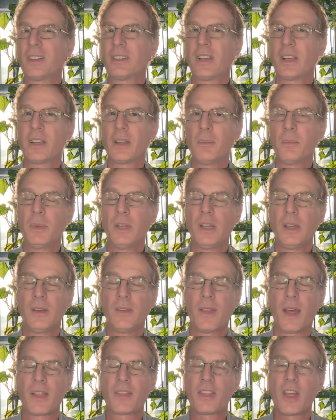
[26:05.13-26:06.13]
It doesn't
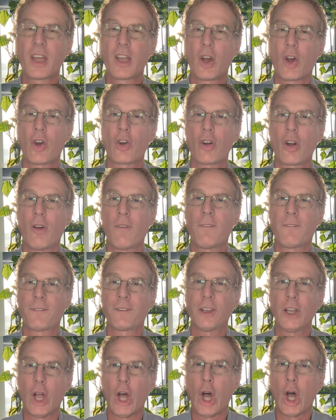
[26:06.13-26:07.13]
mean that they are a
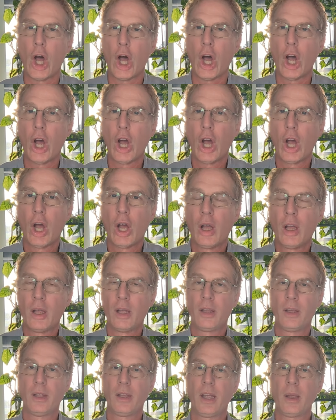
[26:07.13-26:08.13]
flaw,
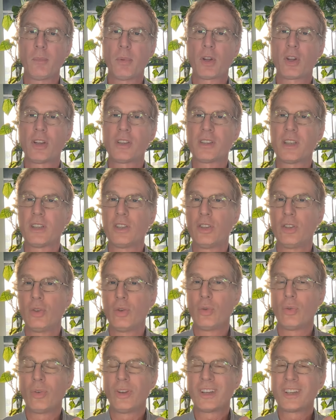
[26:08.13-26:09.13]
and because they
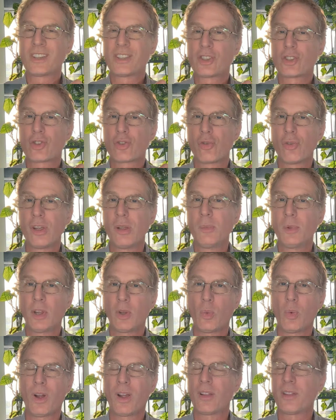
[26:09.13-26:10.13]
do
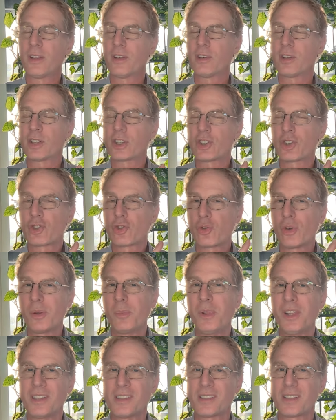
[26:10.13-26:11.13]
extremely well and they're
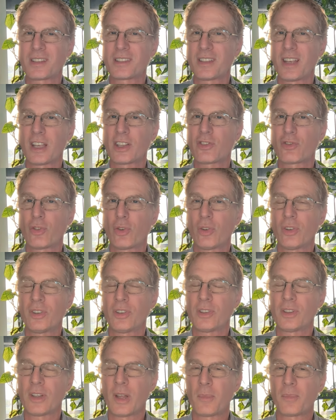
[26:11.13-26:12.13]
extremely successful
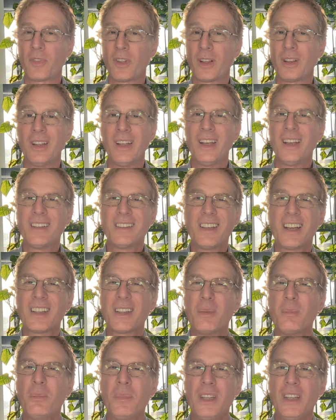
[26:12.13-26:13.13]
in something,
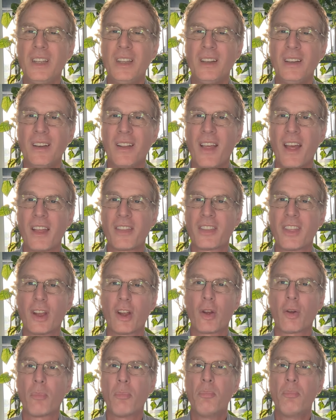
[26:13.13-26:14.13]
doesn't mean that
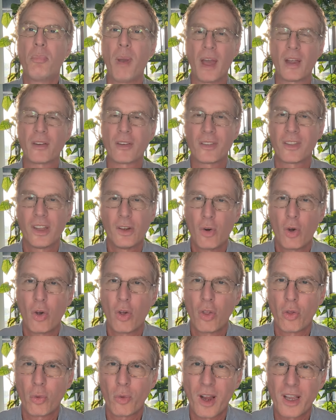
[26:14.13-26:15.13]
they're better than
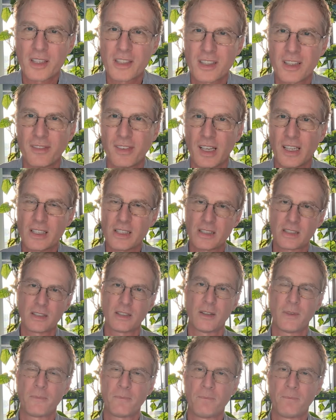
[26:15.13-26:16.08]
all the rest of us.